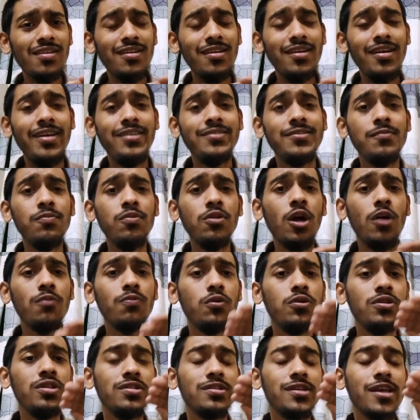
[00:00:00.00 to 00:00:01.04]
a simple
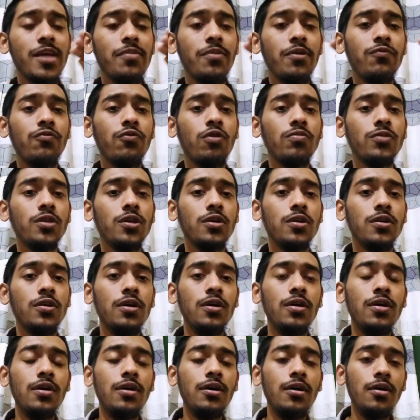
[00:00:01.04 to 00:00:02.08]
output just coming from the
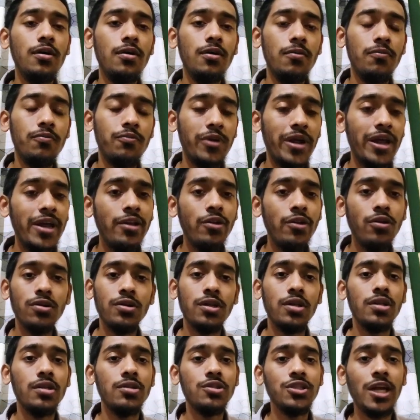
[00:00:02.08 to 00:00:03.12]
brain or
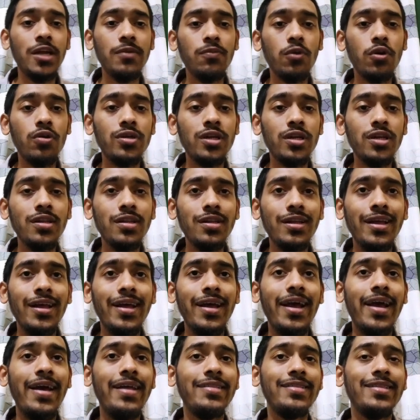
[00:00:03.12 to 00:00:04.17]
the chat model,
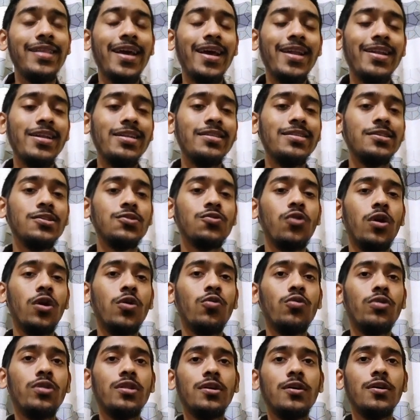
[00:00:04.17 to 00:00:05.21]
and then it just going
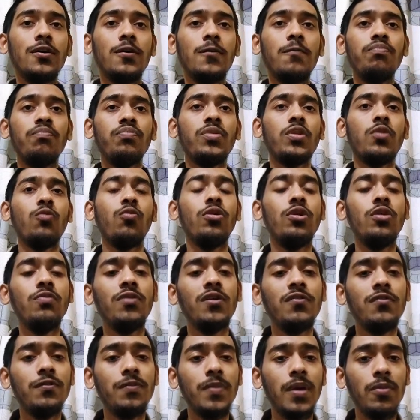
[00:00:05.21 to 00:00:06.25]
with the window
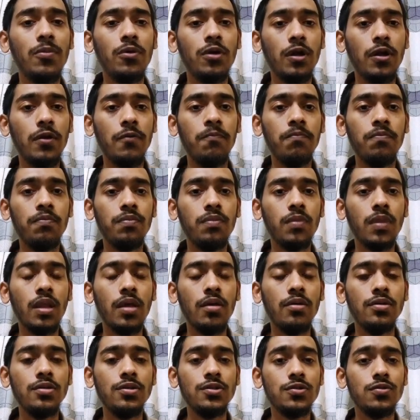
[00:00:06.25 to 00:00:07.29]
buffer memory.
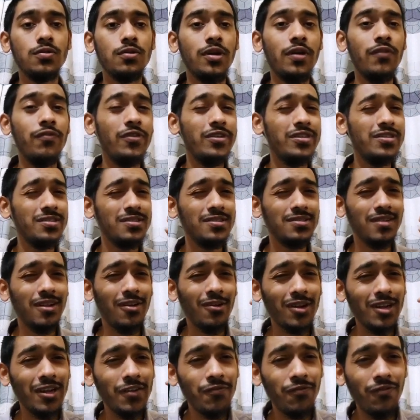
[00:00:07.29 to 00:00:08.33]
So if it's like
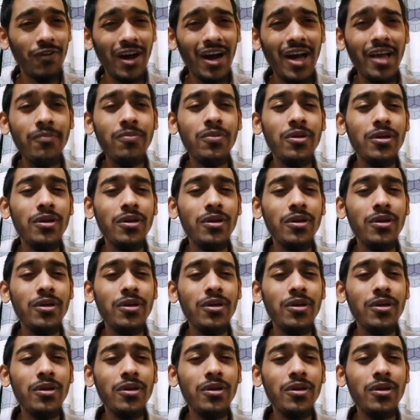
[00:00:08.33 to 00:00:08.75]
only 5,